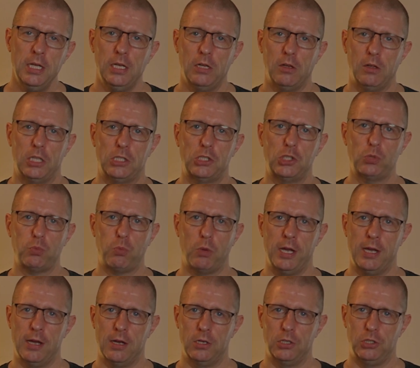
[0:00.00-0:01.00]
Now this is
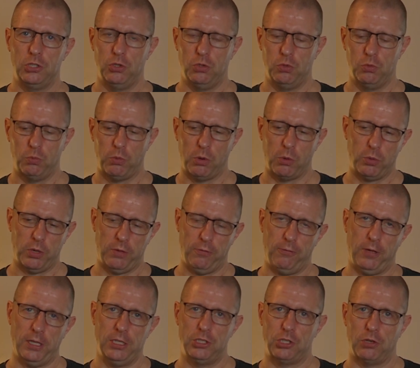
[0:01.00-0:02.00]
where you will
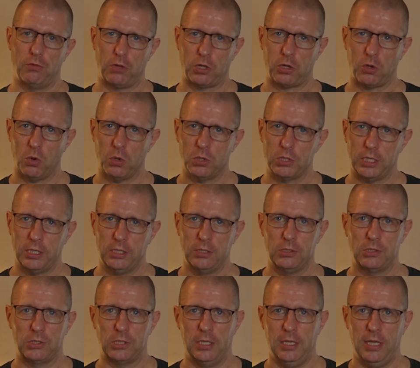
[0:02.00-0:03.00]
find your
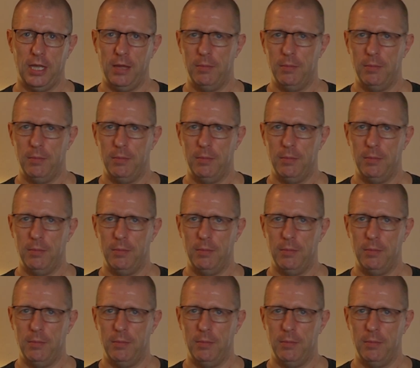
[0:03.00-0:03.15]
recordings and